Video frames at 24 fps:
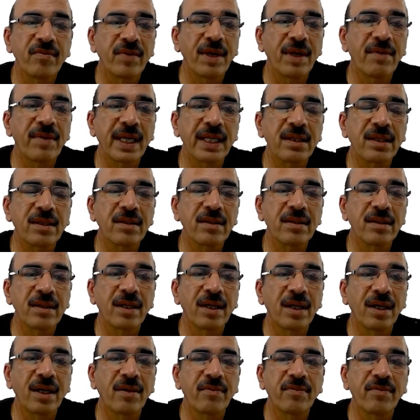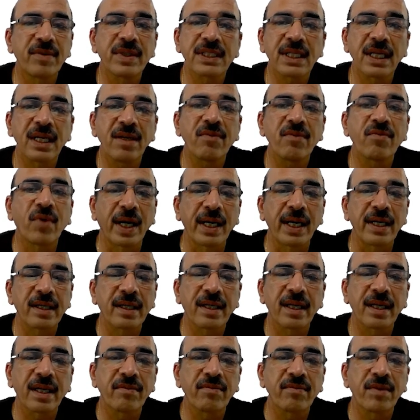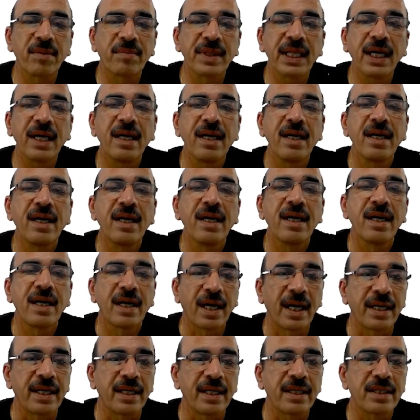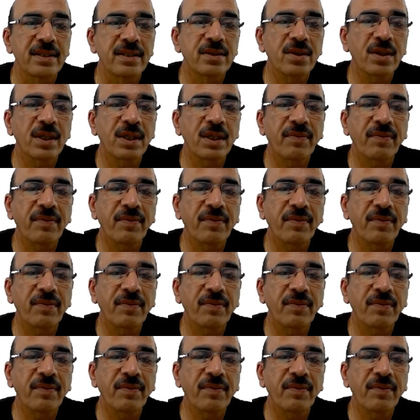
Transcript: wavelength, which color? Violet color will be the highest.